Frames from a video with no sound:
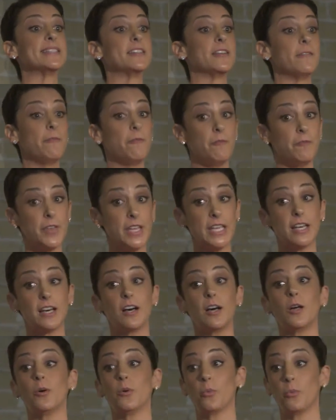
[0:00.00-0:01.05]
to
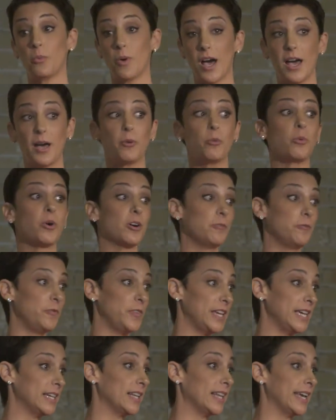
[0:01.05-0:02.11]
feel what we're
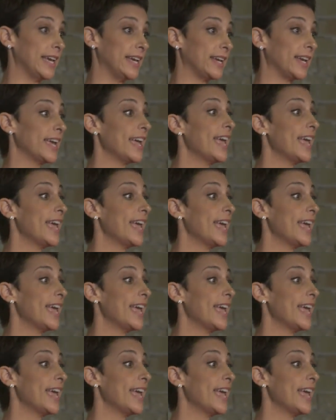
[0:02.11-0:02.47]
feeling,